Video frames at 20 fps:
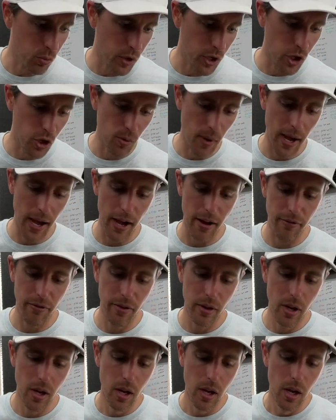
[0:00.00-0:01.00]
when you have
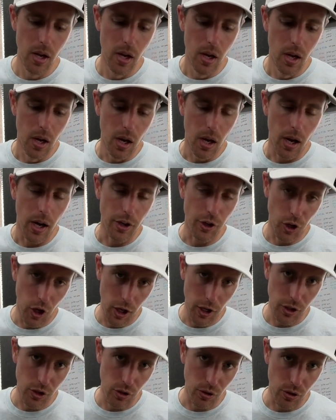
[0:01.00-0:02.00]
a
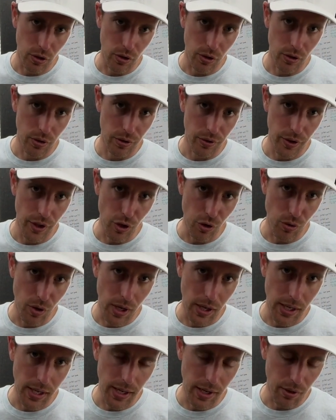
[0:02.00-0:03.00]
nozzle that you
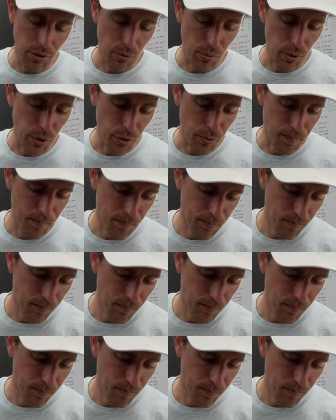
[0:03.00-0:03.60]
got to get it through.